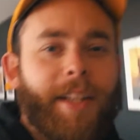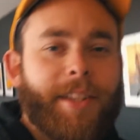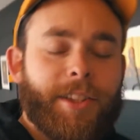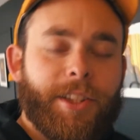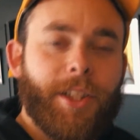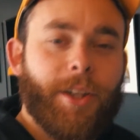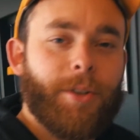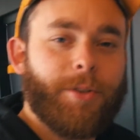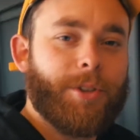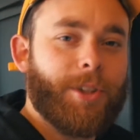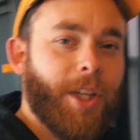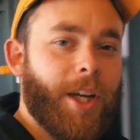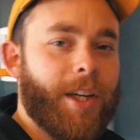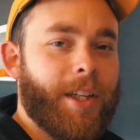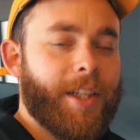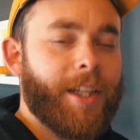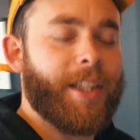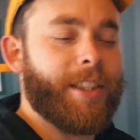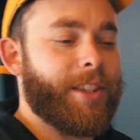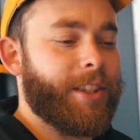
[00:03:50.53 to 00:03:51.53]
So John
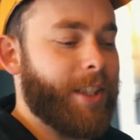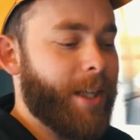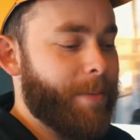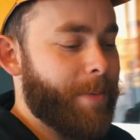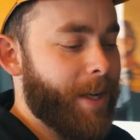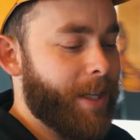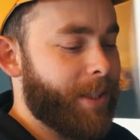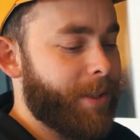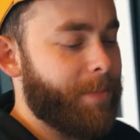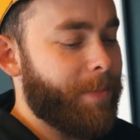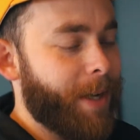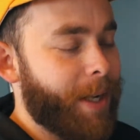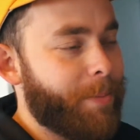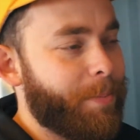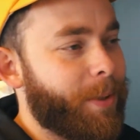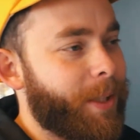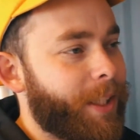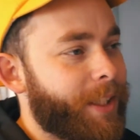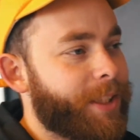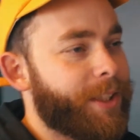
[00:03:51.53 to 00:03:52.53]
and I just got back to my
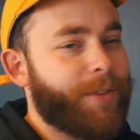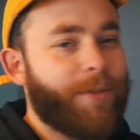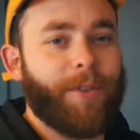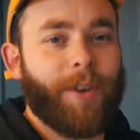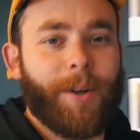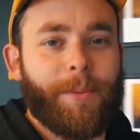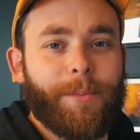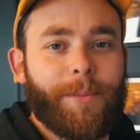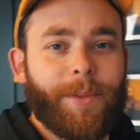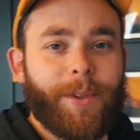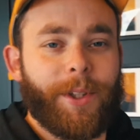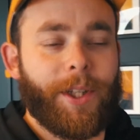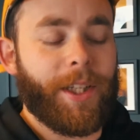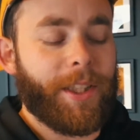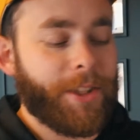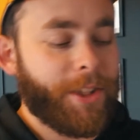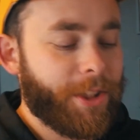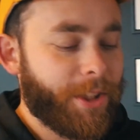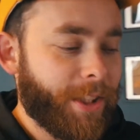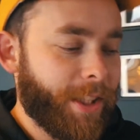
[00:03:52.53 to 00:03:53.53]
place from
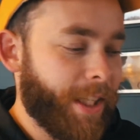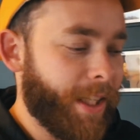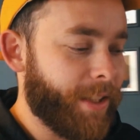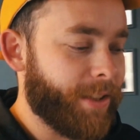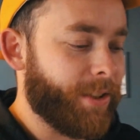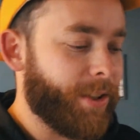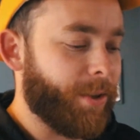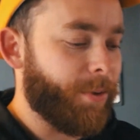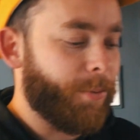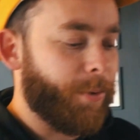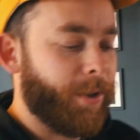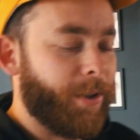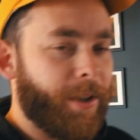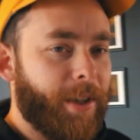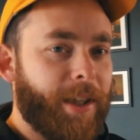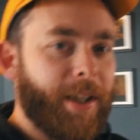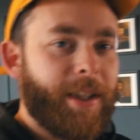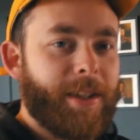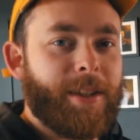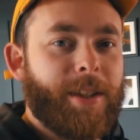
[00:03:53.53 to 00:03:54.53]
lunch, and so we're
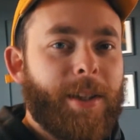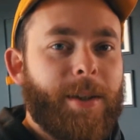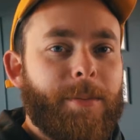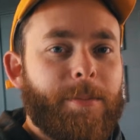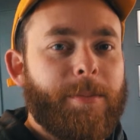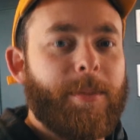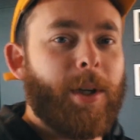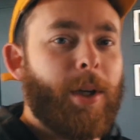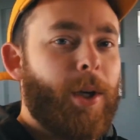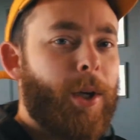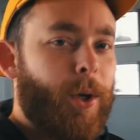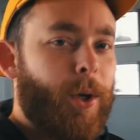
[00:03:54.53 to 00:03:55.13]
gonna get some